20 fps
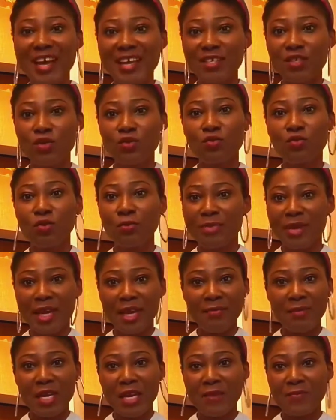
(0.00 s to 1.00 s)
Whether she
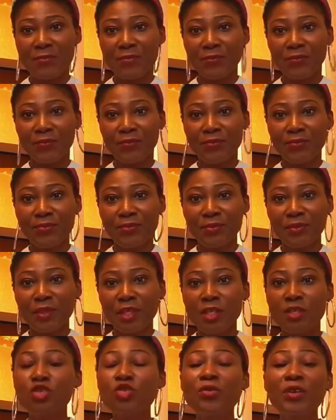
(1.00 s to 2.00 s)
likes it or not, she
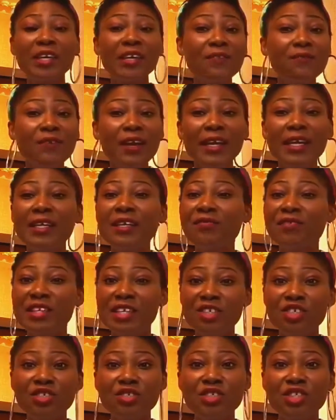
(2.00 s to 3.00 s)
has to obey me.